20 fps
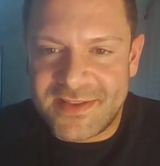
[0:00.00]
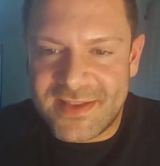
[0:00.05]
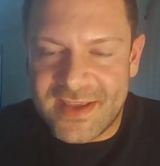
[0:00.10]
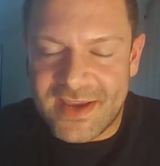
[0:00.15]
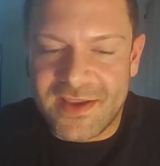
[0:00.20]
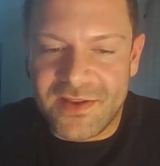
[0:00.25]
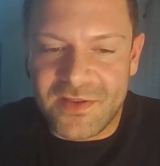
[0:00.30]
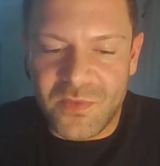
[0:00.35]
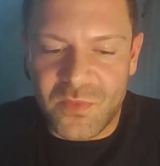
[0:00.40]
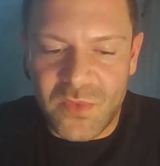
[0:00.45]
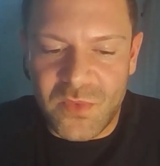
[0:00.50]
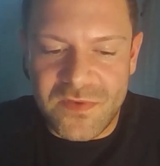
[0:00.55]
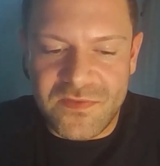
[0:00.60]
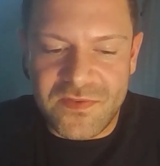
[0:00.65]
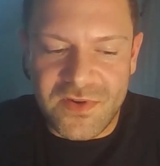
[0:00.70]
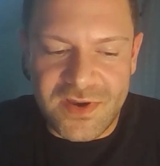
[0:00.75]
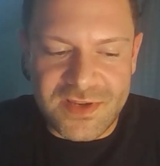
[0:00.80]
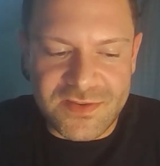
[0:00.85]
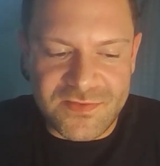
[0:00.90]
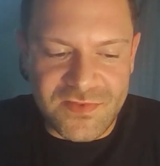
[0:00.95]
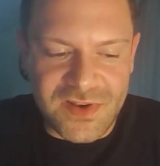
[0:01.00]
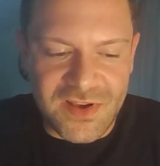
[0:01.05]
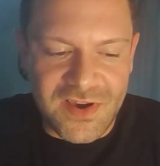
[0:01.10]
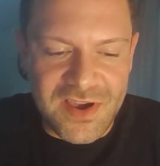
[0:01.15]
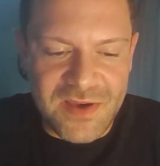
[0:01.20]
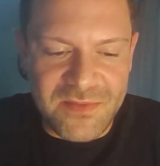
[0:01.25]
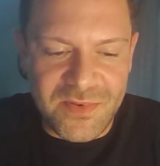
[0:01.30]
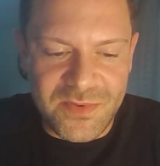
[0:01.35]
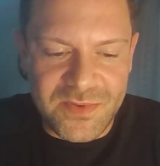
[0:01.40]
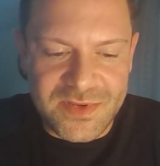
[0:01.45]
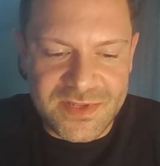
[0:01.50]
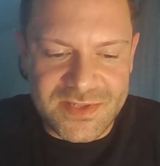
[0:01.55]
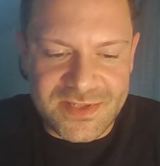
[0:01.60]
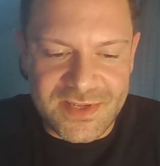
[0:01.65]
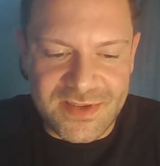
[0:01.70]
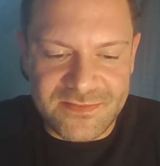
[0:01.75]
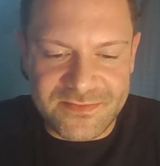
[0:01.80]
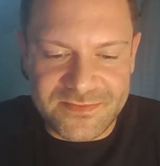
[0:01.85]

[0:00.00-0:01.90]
data that we've got is reliable is